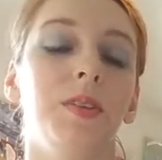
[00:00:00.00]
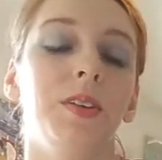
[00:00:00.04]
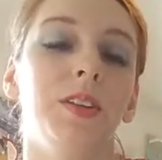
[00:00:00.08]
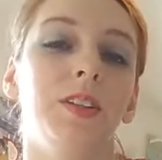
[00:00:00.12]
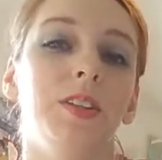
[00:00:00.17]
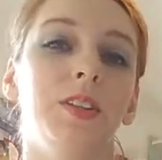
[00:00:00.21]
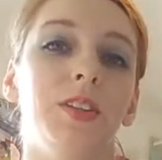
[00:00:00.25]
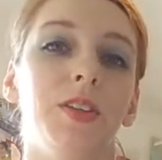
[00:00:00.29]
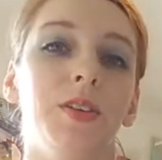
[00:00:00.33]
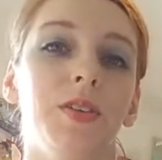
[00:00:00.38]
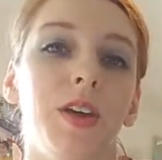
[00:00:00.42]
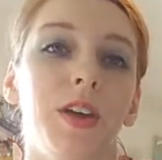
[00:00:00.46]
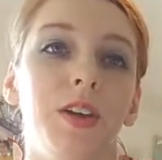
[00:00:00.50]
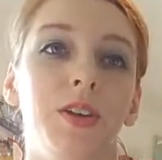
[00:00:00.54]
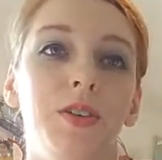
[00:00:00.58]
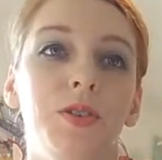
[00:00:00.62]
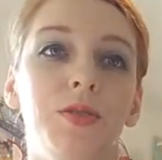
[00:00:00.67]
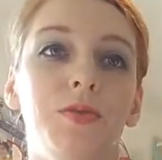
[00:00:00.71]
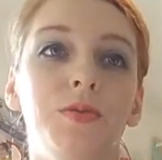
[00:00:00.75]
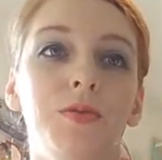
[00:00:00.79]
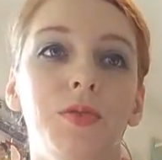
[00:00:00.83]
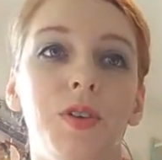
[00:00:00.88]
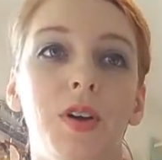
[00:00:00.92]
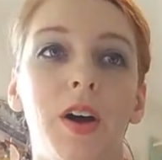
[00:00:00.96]
so that
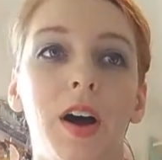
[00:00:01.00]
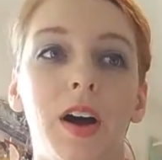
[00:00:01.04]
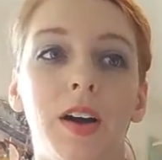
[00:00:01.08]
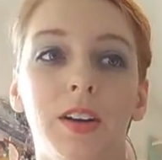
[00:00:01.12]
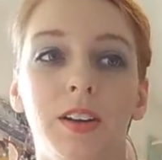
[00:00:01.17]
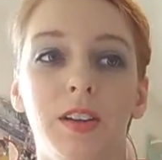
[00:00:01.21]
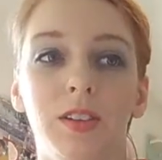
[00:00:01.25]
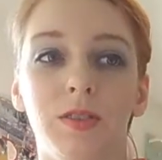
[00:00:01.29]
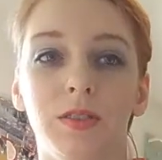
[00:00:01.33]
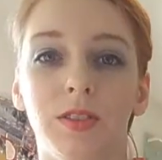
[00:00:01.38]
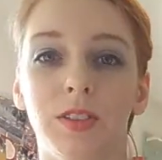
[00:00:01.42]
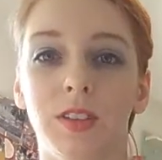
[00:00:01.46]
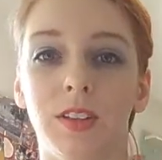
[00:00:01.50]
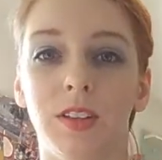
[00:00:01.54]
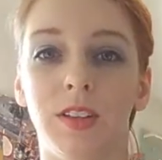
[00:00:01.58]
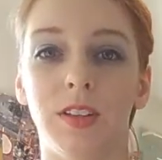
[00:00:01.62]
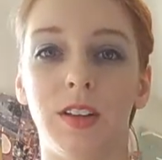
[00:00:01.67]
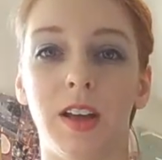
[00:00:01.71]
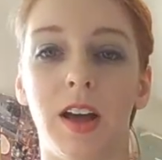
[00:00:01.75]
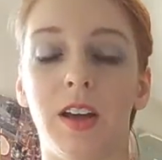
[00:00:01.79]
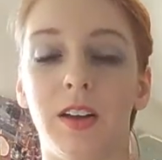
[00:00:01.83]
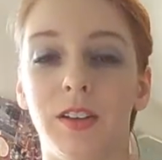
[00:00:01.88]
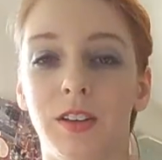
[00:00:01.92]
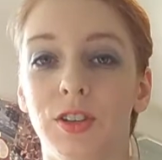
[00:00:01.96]
you know how to use it,
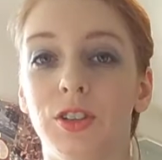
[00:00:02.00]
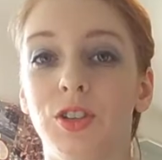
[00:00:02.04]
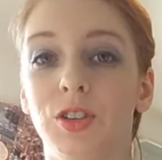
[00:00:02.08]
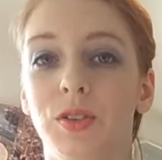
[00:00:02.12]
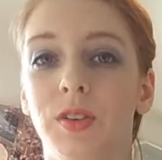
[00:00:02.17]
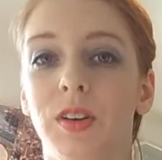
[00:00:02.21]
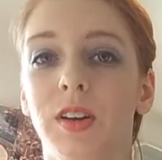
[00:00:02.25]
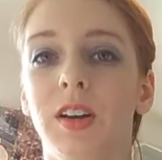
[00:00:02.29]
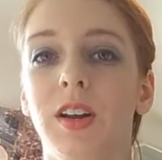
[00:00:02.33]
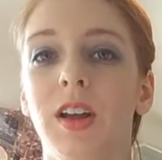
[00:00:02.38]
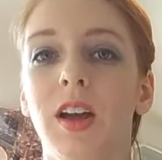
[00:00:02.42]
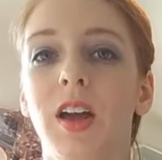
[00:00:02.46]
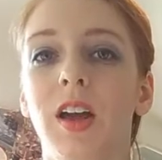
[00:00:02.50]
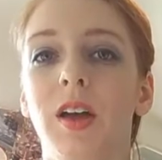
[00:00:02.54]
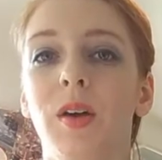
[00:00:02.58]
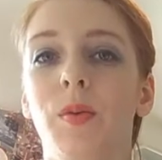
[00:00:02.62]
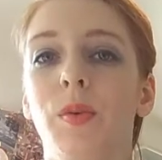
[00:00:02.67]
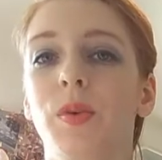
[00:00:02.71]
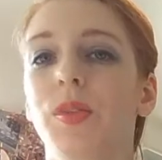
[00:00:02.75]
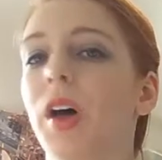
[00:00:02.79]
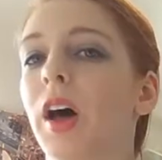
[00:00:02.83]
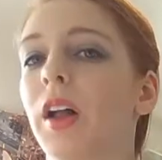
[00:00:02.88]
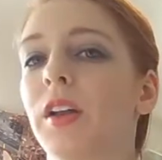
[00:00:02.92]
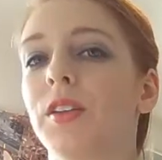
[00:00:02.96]
how to do it
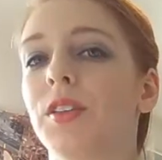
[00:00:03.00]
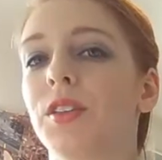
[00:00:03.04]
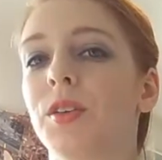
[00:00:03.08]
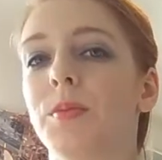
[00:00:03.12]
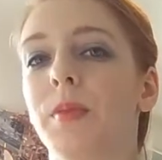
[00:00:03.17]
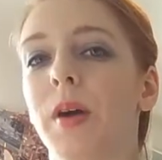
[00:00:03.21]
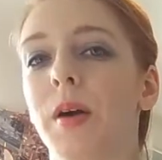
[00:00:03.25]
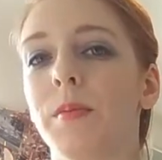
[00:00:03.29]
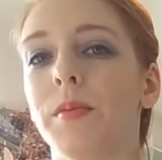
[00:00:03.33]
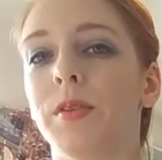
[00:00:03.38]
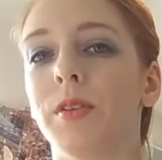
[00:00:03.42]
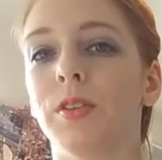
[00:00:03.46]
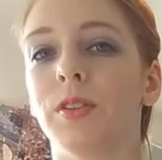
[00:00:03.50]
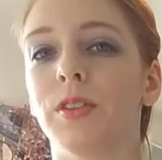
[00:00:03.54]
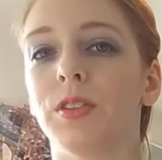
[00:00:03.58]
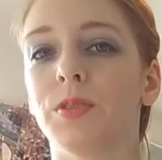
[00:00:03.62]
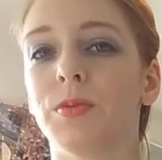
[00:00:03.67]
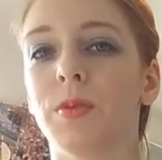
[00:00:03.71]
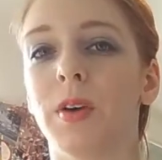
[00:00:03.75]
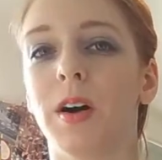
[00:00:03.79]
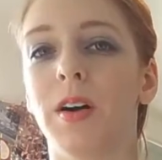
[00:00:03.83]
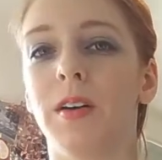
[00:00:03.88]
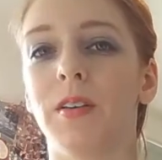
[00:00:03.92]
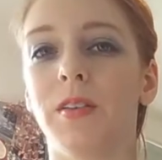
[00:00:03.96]
without a thermometer
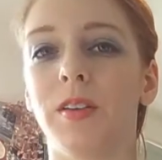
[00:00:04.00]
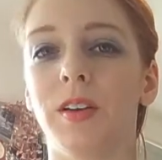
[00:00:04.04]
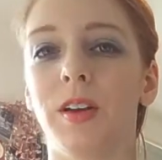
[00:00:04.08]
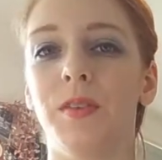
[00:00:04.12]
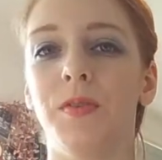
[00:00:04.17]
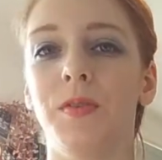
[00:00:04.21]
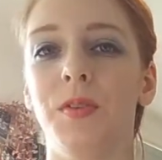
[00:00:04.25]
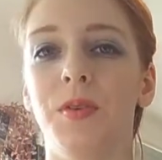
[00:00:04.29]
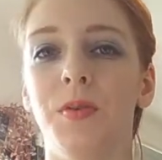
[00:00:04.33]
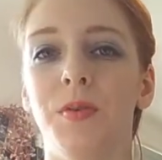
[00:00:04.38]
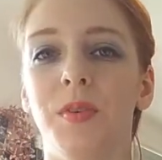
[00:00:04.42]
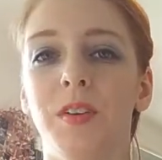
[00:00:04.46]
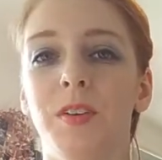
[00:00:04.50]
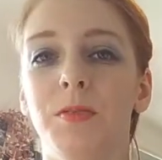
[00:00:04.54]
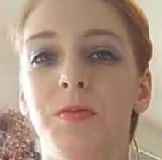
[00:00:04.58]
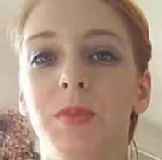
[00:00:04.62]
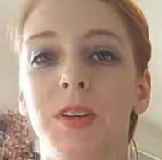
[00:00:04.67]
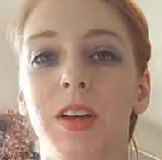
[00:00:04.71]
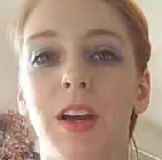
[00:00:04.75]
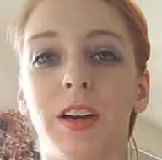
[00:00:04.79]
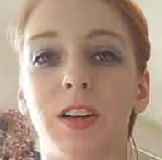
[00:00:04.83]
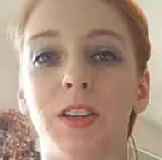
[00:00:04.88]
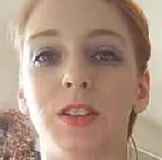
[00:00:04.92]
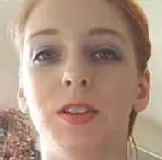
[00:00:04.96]
as well. If you want to
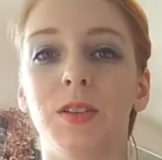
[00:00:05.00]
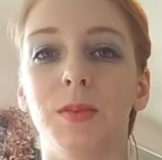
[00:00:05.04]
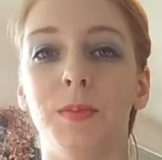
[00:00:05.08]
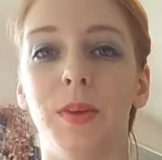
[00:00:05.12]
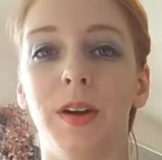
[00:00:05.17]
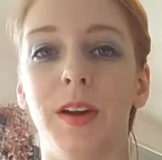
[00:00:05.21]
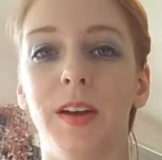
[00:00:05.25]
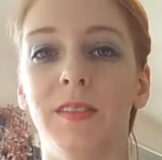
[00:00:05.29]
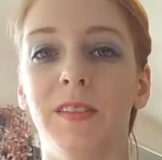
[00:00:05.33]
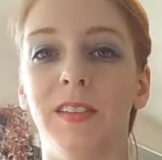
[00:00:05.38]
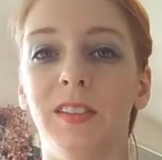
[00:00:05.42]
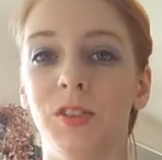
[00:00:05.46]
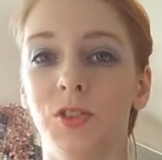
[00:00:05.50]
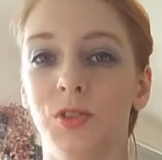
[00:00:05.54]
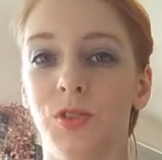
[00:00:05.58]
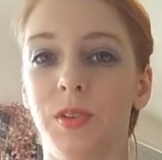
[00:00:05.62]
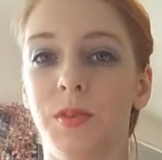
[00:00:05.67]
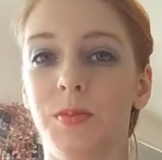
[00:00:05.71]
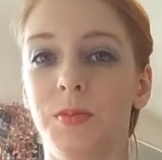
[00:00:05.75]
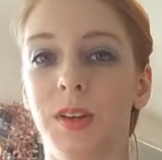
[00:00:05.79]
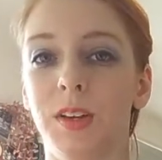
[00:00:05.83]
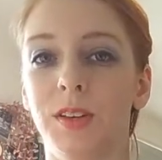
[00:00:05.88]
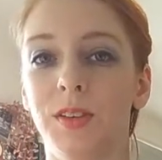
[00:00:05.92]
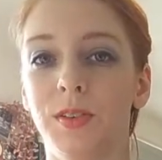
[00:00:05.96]
be extra brave and
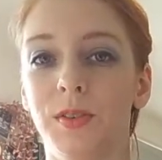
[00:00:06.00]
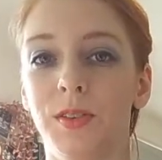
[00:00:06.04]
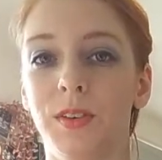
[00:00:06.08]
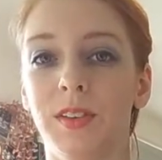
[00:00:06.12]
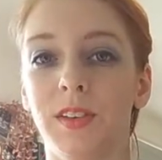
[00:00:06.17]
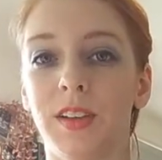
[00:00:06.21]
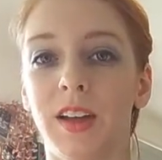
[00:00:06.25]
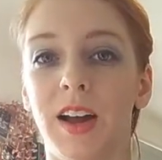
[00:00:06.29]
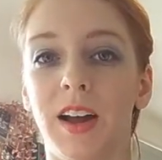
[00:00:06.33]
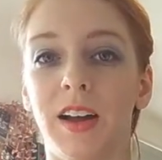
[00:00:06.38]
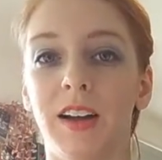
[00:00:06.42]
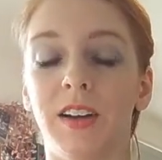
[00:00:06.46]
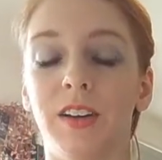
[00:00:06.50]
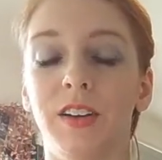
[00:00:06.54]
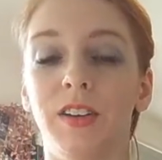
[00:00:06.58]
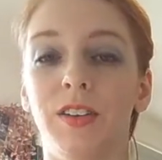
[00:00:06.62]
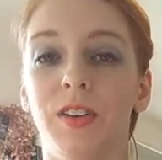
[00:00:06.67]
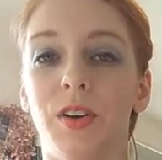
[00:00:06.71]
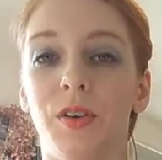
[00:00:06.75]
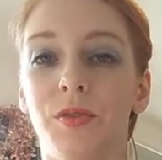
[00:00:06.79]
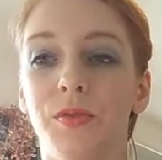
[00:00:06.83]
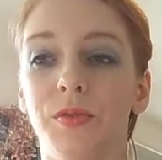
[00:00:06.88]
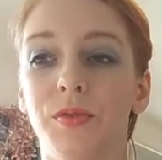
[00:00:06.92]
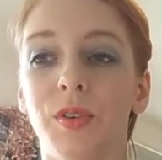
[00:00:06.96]
join me in doing that,
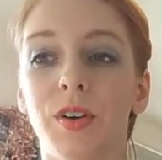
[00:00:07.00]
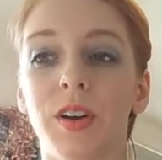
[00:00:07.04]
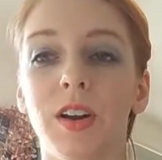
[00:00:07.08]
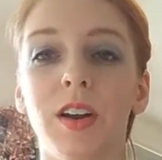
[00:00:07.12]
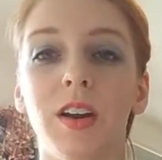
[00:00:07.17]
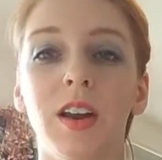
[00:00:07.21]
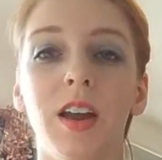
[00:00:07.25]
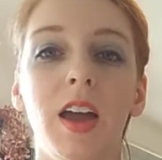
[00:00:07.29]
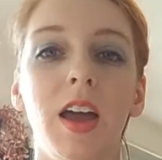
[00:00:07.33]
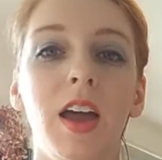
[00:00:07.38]
go for it.